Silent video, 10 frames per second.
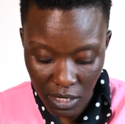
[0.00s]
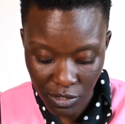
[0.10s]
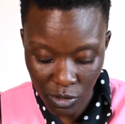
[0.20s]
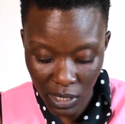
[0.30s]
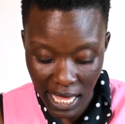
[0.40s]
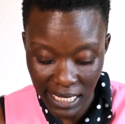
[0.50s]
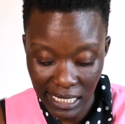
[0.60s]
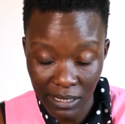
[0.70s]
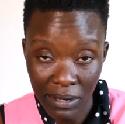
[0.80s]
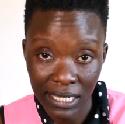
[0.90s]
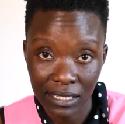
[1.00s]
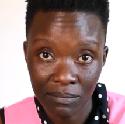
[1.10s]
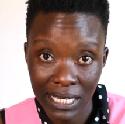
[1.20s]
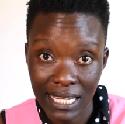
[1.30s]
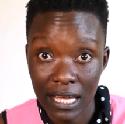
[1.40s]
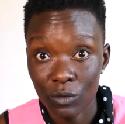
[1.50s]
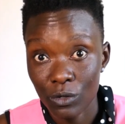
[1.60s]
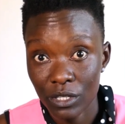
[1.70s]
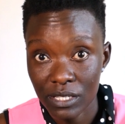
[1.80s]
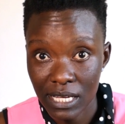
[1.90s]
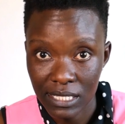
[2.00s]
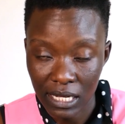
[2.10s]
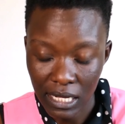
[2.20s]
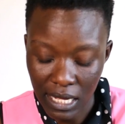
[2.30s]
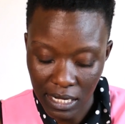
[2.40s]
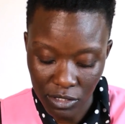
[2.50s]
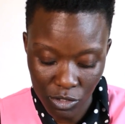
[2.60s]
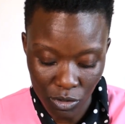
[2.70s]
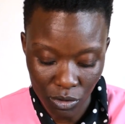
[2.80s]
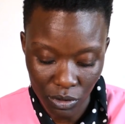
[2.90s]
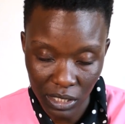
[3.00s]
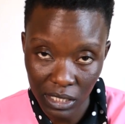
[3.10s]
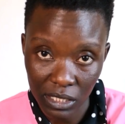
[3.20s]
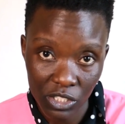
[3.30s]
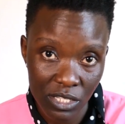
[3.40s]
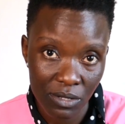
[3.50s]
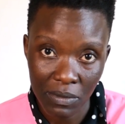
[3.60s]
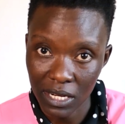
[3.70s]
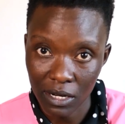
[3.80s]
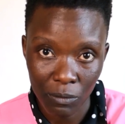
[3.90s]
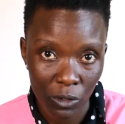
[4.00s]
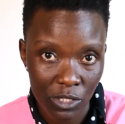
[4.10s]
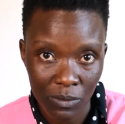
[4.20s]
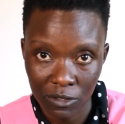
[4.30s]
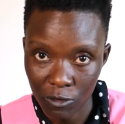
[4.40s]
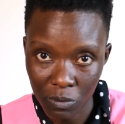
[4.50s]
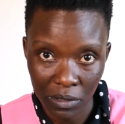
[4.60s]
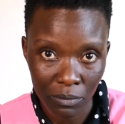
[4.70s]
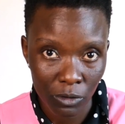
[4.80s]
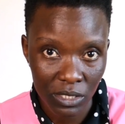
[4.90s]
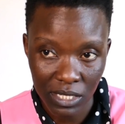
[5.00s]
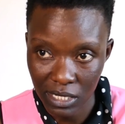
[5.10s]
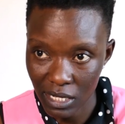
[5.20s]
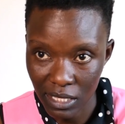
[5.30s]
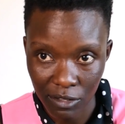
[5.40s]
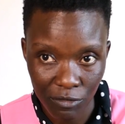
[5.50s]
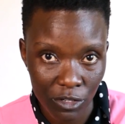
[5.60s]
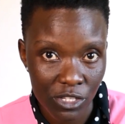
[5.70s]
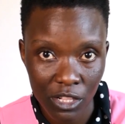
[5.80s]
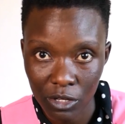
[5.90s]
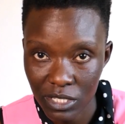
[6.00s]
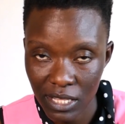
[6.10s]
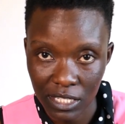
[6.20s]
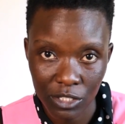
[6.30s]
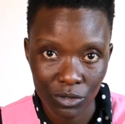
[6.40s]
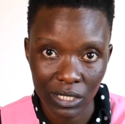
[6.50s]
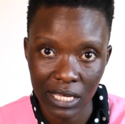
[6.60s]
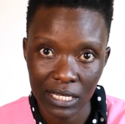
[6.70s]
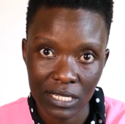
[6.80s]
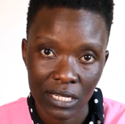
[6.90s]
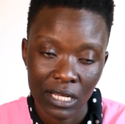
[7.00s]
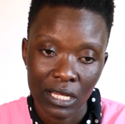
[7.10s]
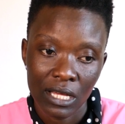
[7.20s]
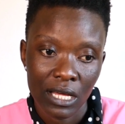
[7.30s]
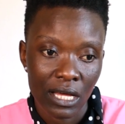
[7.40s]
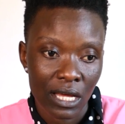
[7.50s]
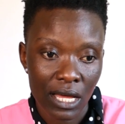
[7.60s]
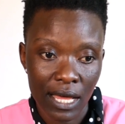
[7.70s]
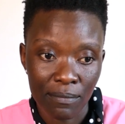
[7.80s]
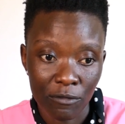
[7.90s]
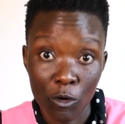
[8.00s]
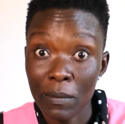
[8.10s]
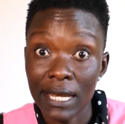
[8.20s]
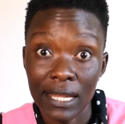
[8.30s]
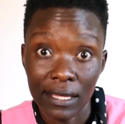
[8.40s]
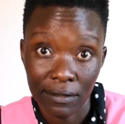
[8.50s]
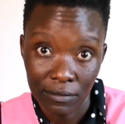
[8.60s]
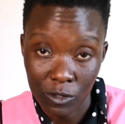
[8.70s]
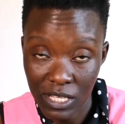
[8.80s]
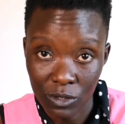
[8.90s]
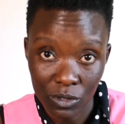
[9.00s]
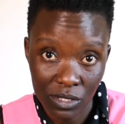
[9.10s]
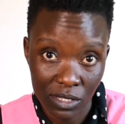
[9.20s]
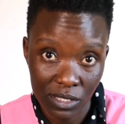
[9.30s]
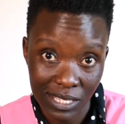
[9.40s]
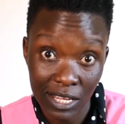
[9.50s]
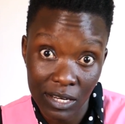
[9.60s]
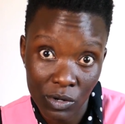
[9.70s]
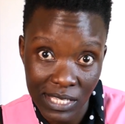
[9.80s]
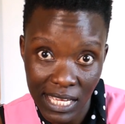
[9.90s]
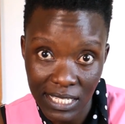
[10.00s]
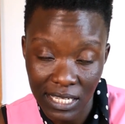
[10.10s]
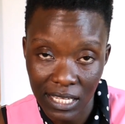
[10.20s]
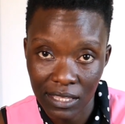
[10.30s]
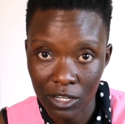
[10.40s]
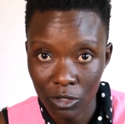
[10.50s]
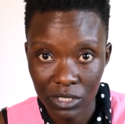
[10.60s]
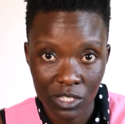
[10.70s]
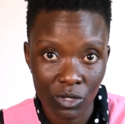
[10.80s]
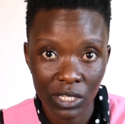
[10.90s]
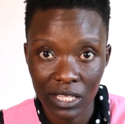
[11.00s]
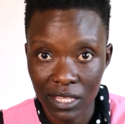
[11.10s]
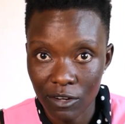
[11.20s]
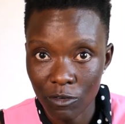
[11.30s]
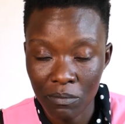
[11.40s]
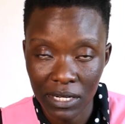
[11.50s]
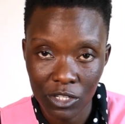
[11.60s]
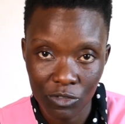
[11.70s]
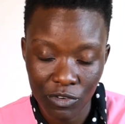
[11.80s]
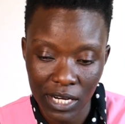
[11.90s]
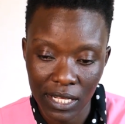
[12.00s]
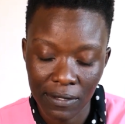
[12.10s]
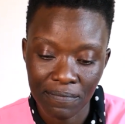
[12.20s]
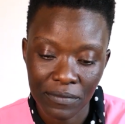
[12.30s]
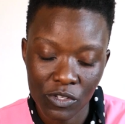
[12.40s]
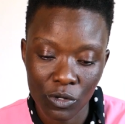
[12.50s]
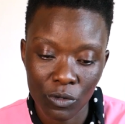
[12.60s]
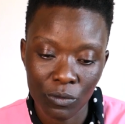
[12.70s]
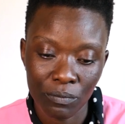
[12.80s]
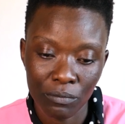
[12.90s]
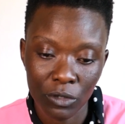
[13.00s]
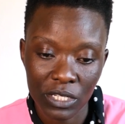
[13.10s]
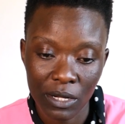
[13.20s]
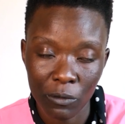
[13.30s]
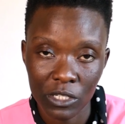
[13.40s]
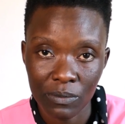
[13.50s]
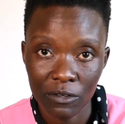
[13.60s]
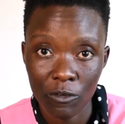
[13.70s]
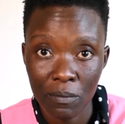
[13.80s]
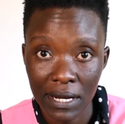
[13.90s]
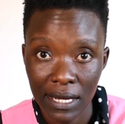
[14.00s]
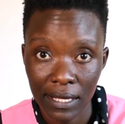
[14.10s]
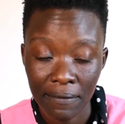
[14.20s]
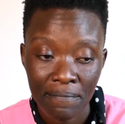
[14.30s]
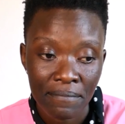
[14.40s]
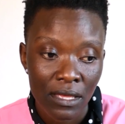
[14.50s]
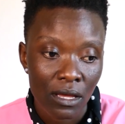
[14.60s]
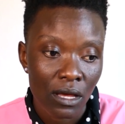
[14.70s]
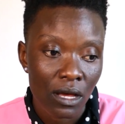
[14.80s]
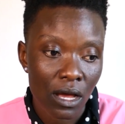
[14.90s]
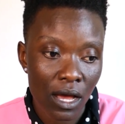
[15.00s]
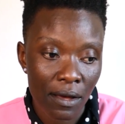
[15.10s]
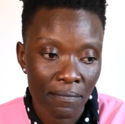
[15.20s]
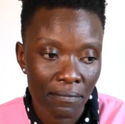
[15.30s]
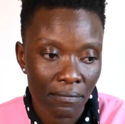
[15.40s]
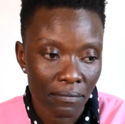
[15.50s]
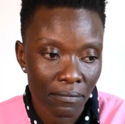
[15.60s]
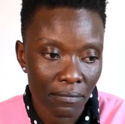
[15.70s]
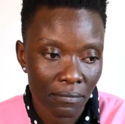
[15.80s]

So luckily my dad works at Aga Khan, so he just made an appointment for me, booked in the first slot that he could get for Monday, because that was on a Saturday. The doctor is only there from Monday to Friday, so booked an appointment for Monday. And